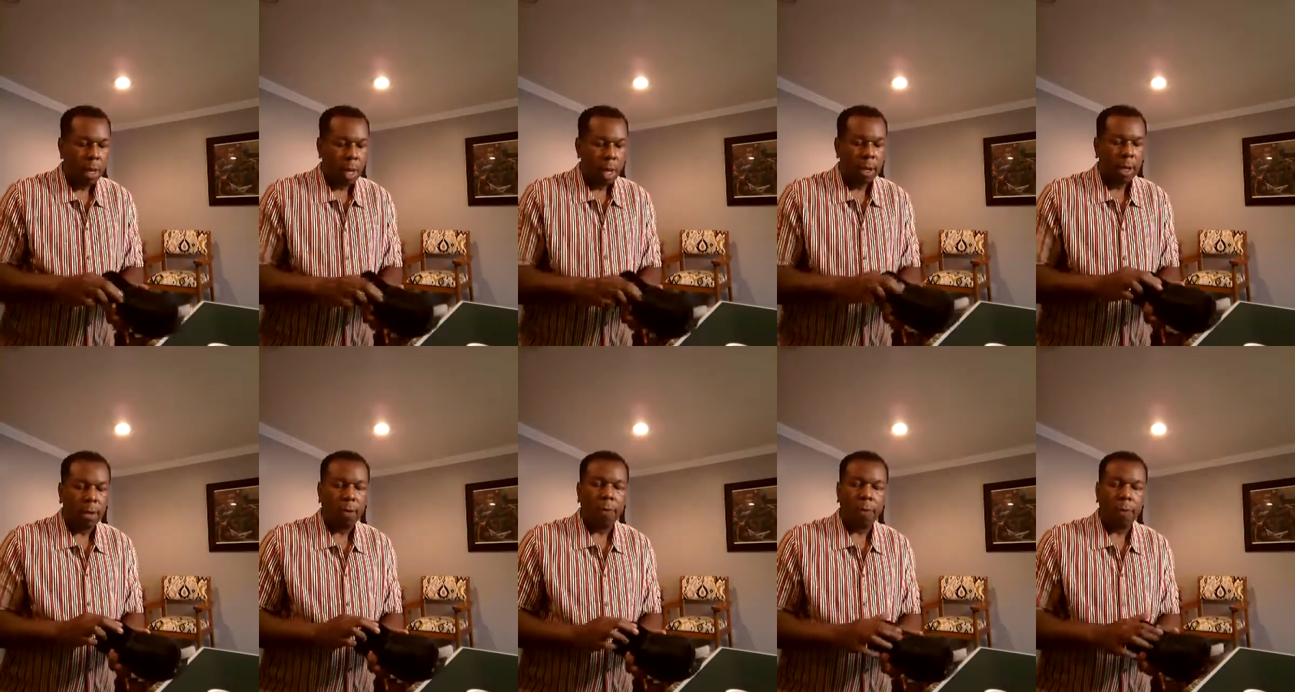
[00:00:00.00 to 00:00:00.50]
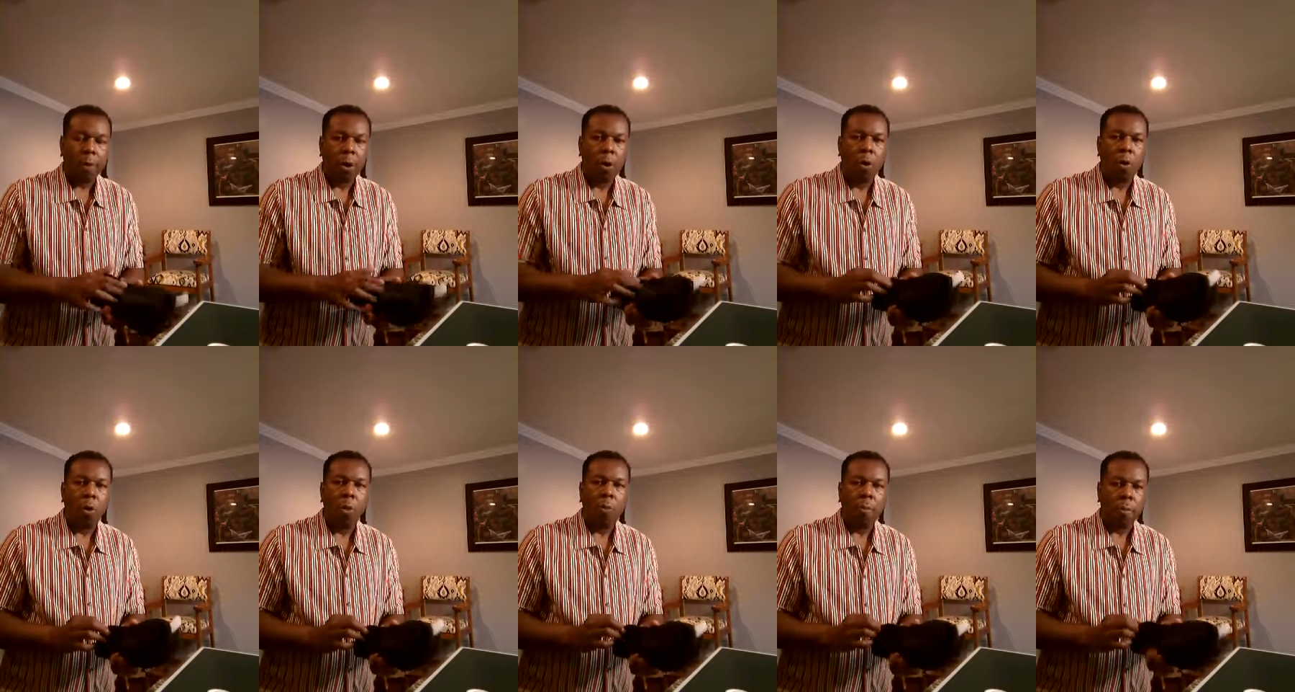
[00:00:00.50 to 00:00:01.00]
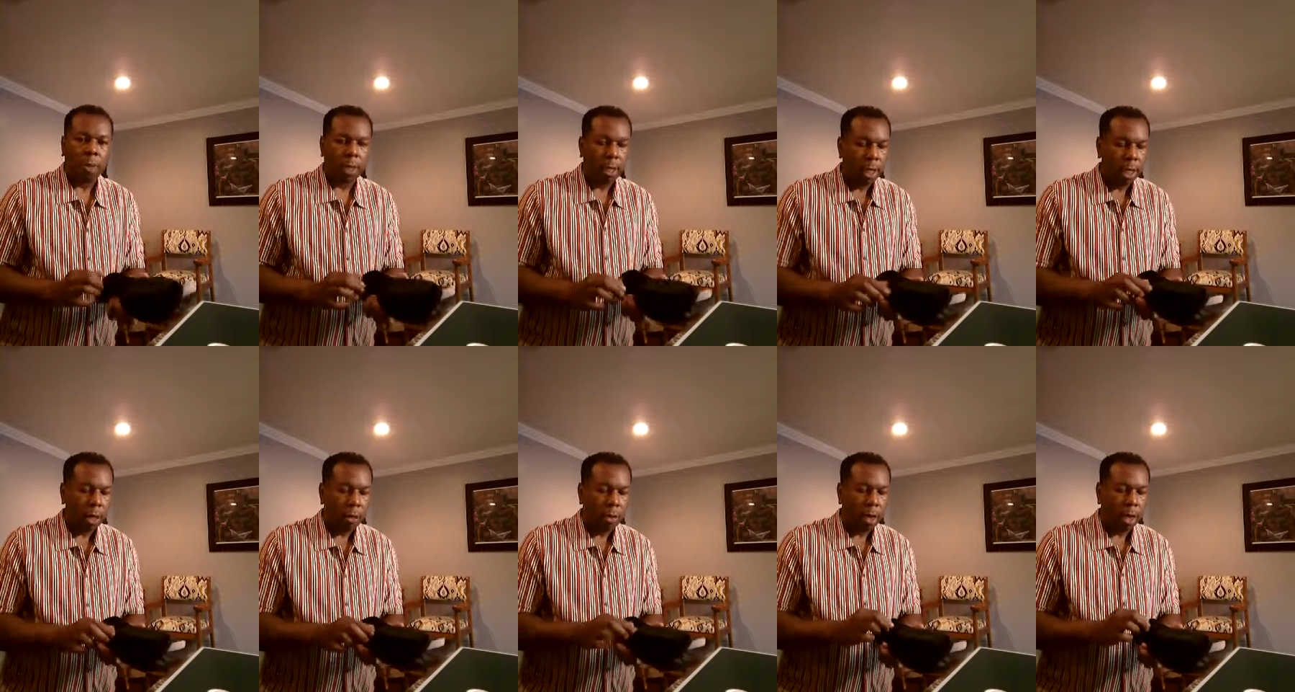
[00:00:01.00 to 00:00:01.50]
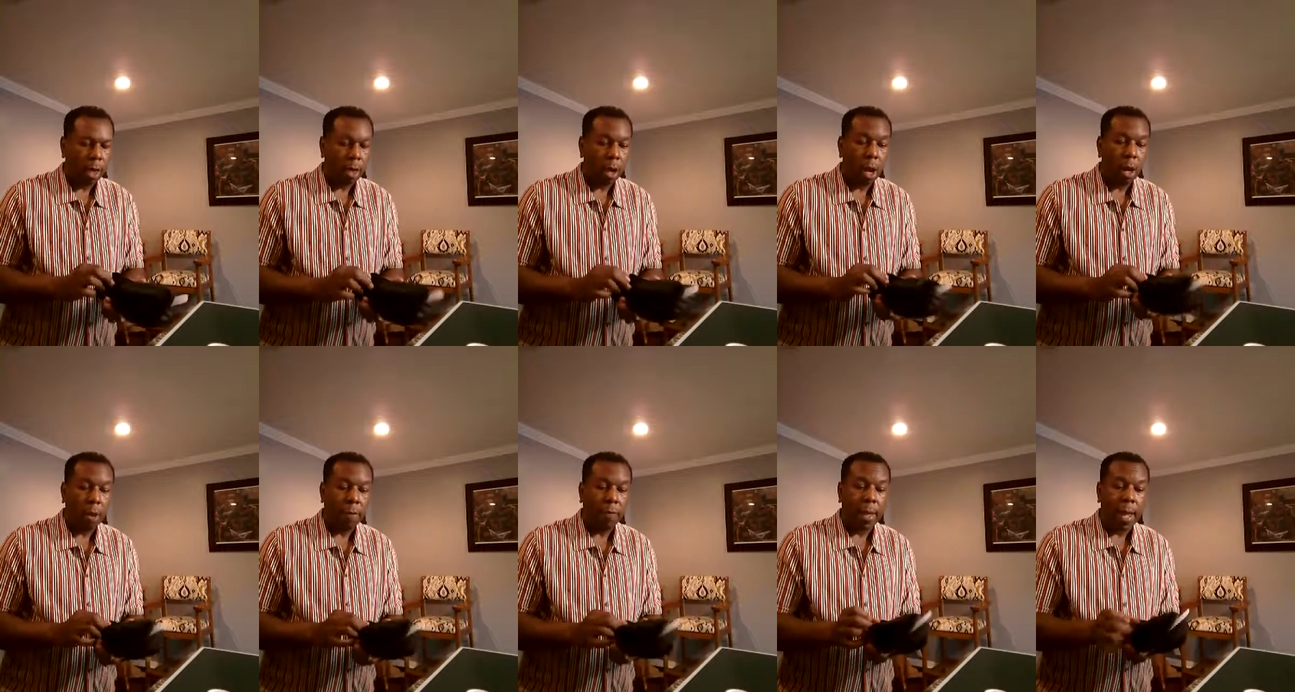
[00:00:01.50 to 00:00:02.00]
And this foam material and
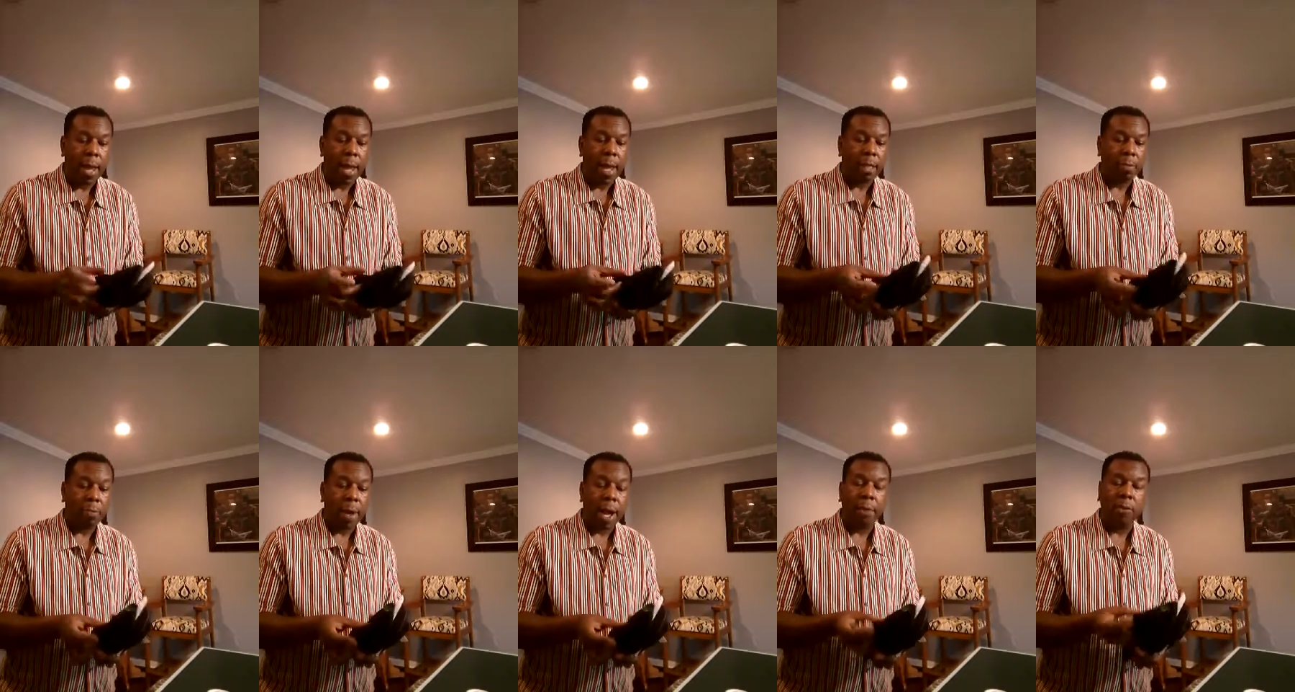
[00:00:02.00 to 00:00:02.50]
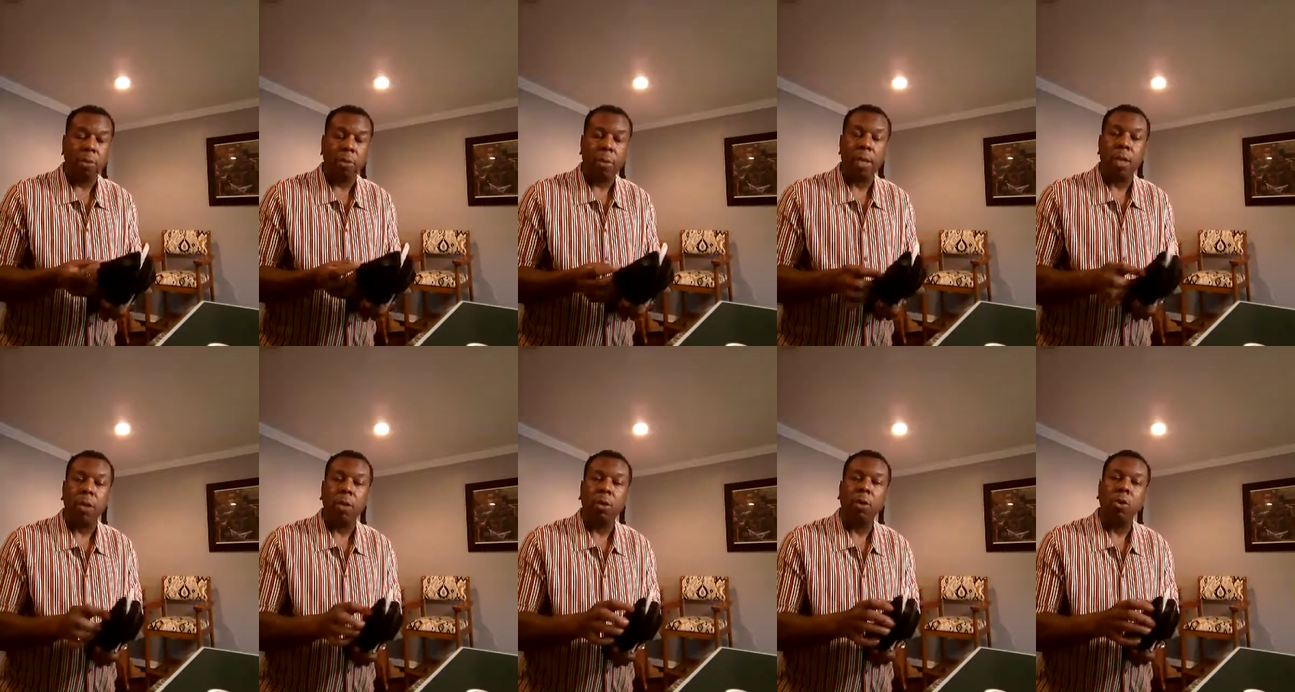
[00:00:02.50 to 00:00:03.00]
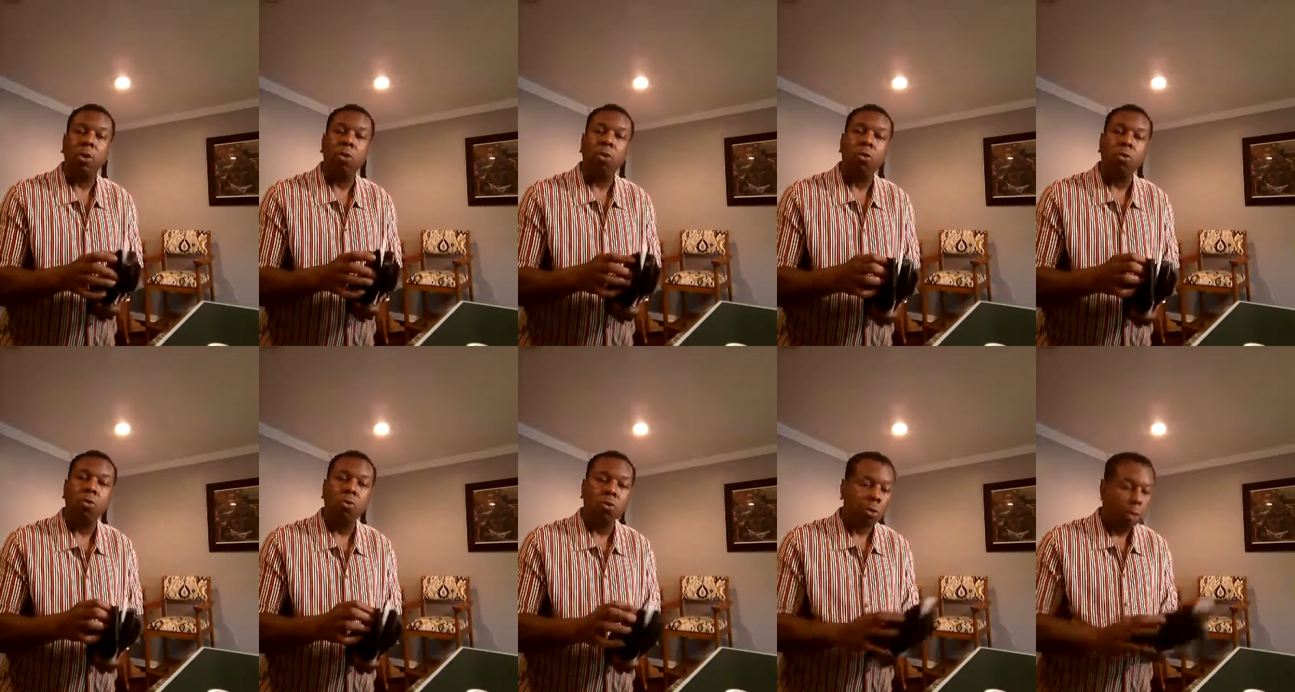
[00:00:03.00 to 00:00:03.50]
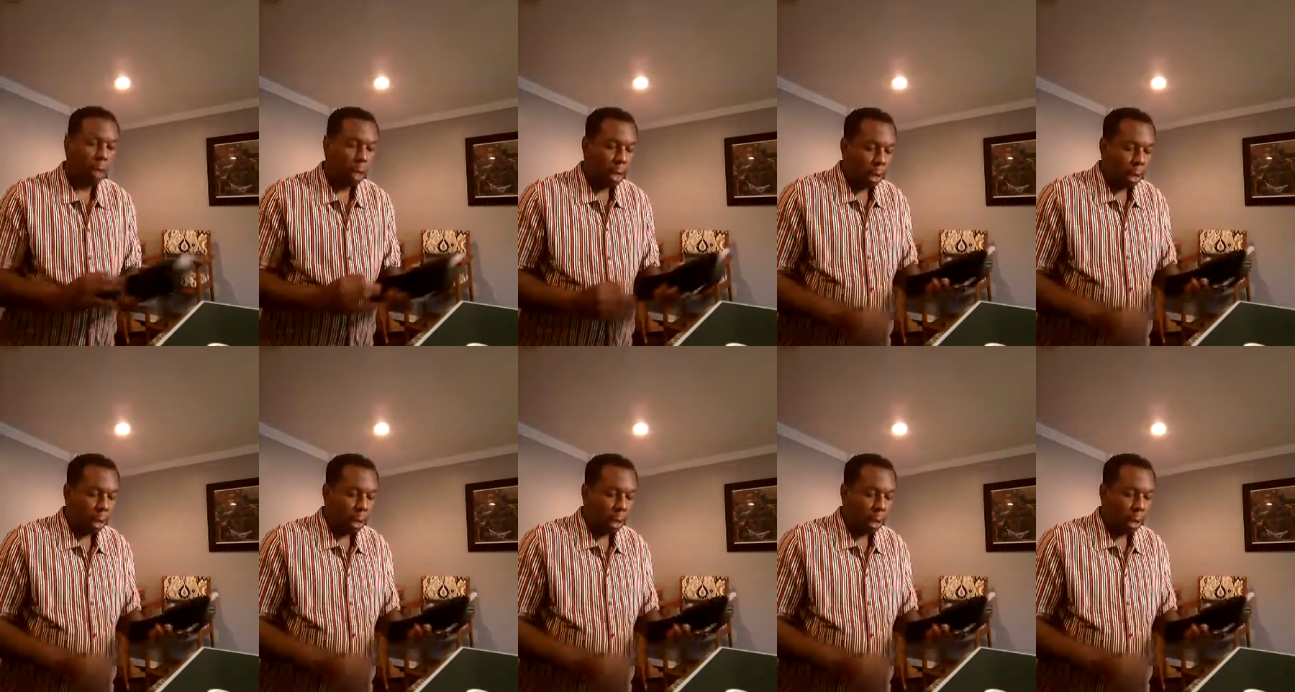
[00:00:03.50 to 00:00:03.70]
all of that, possibly you could use,